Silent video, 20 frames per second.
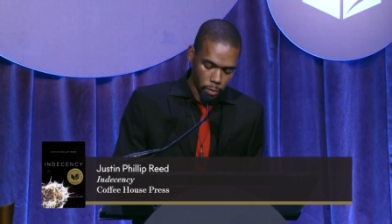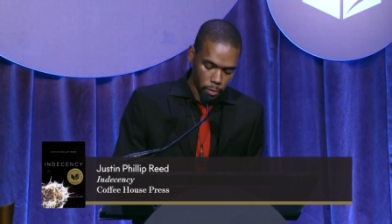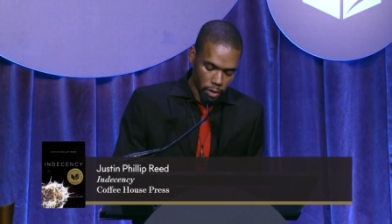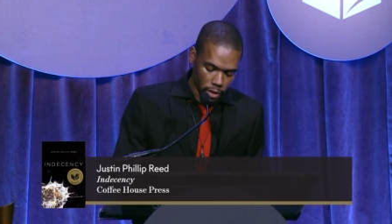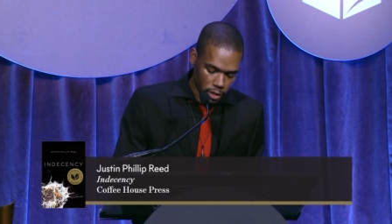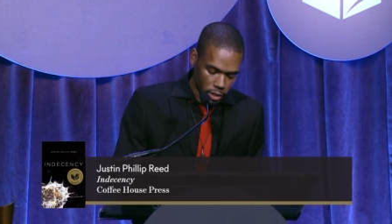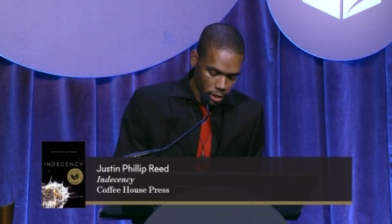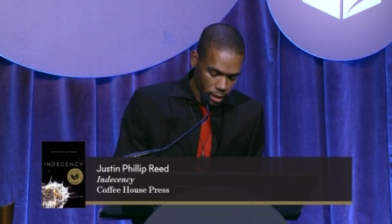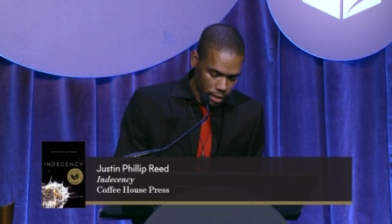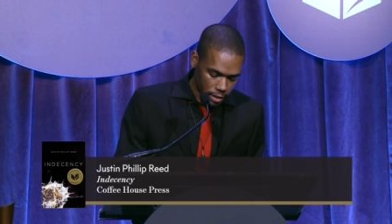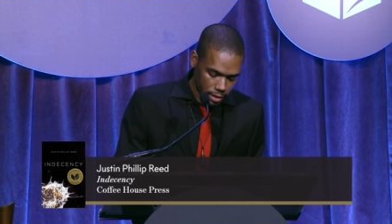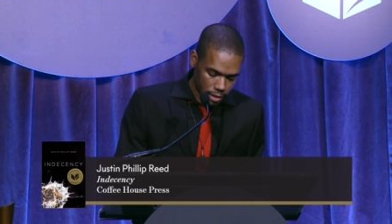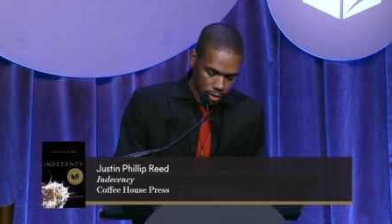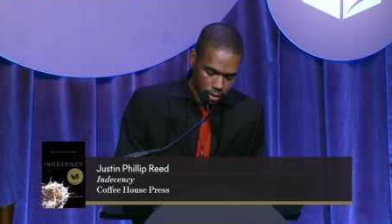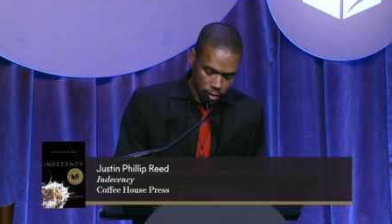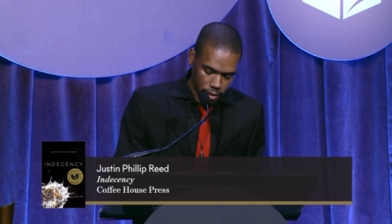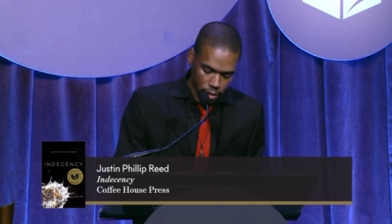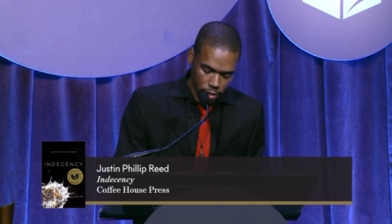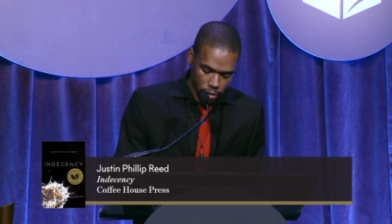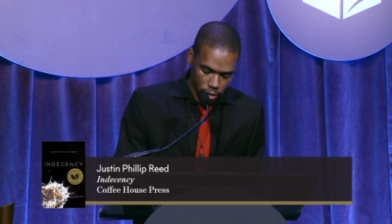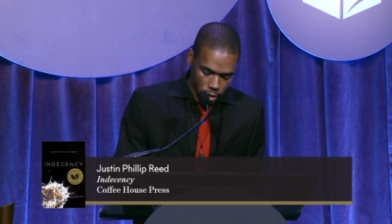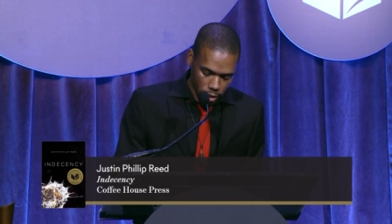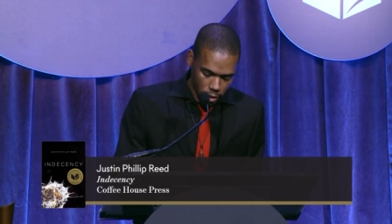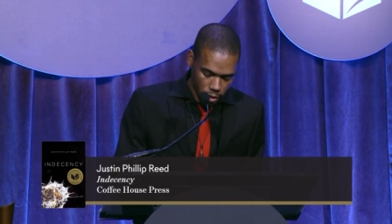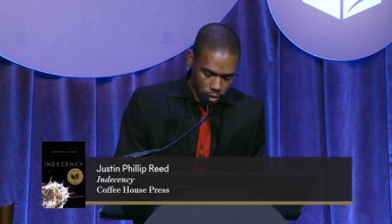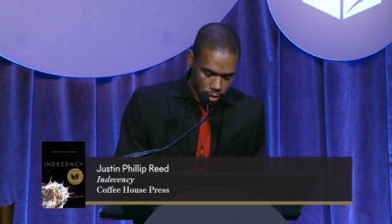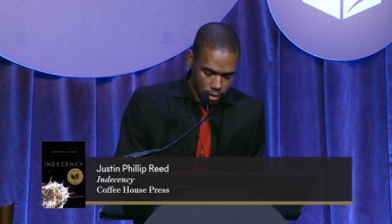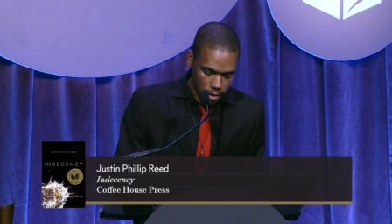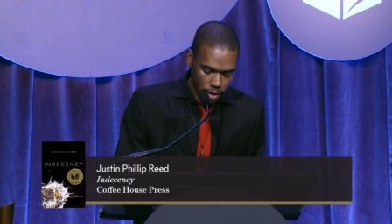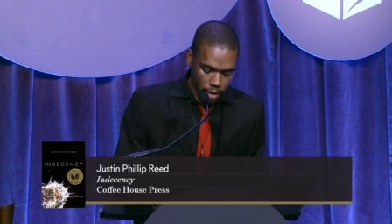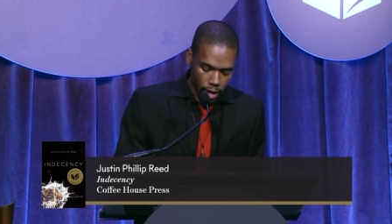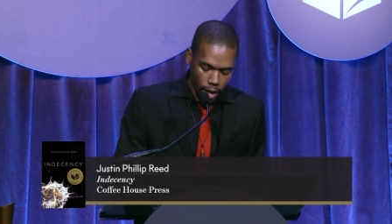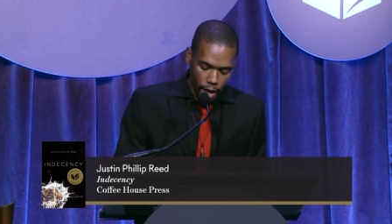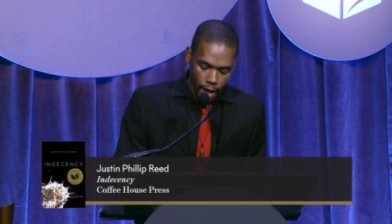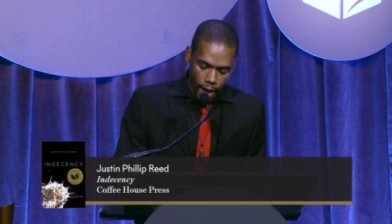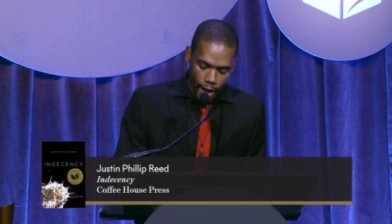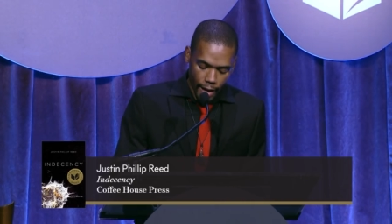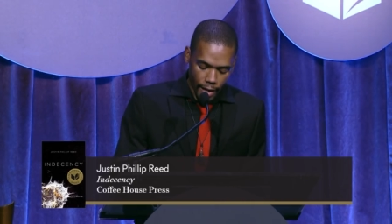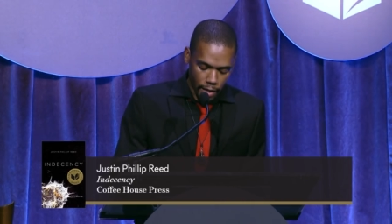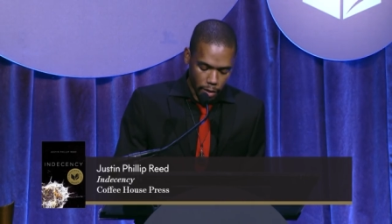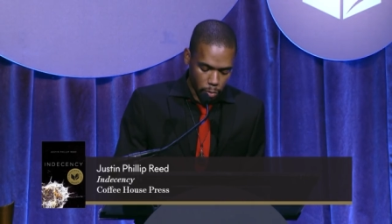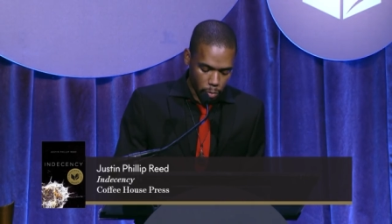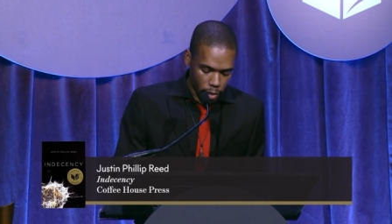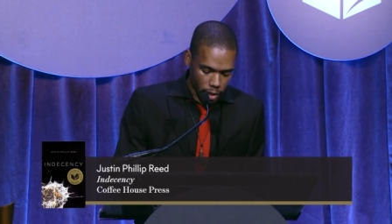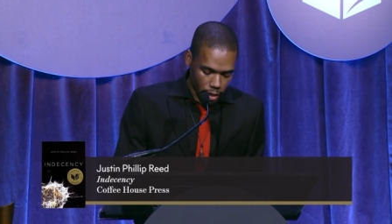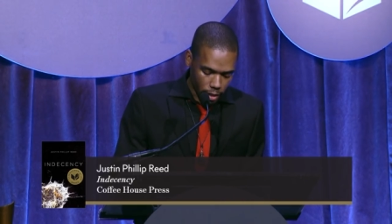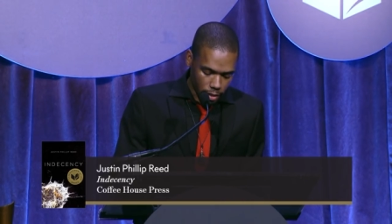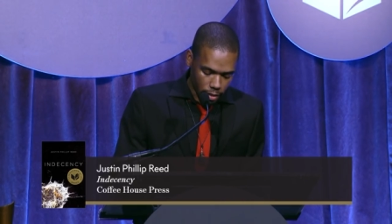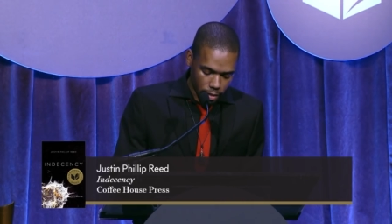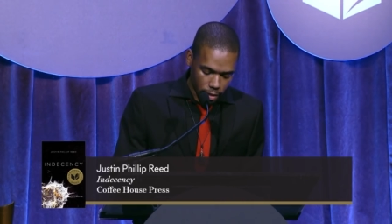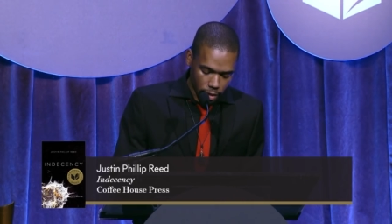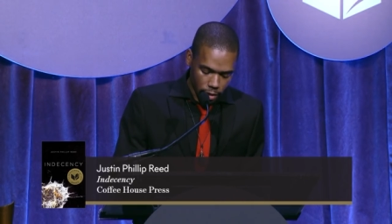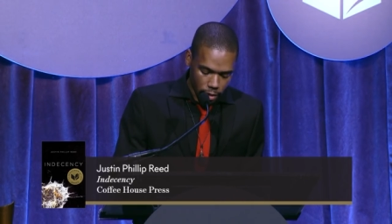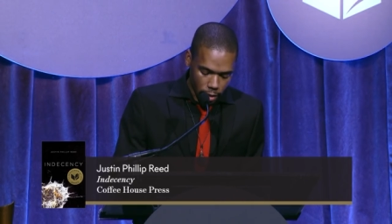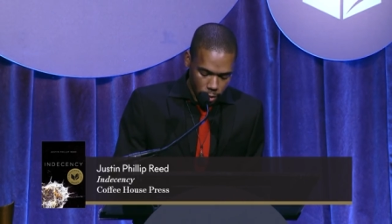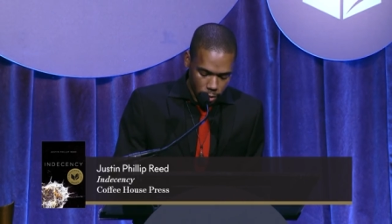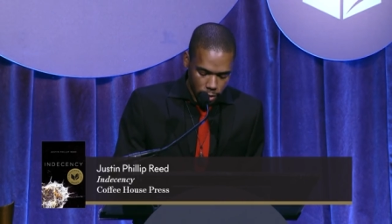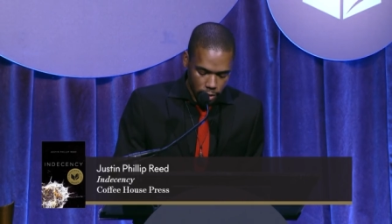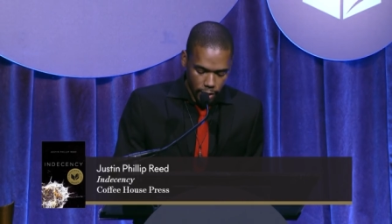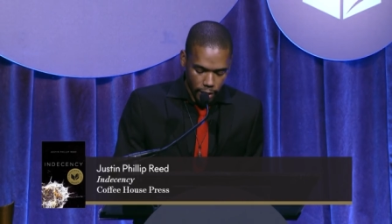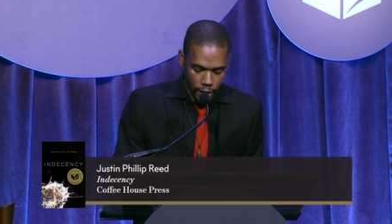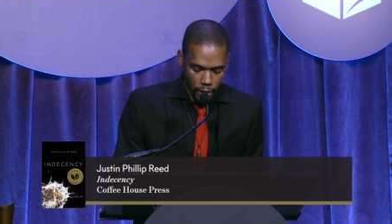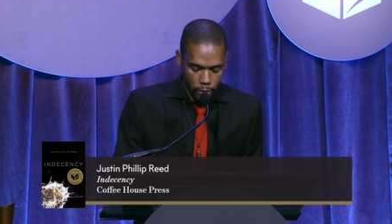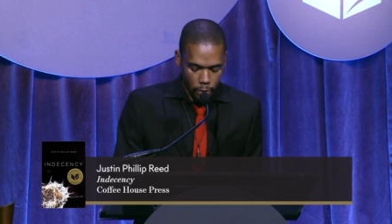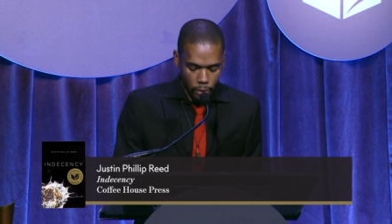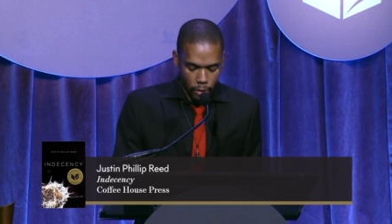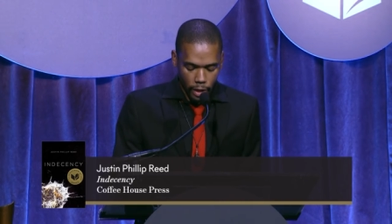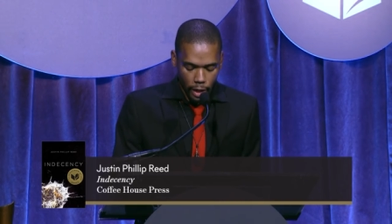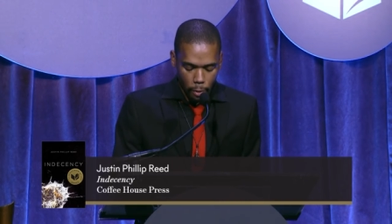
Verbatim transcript: To the judges, had it been another title,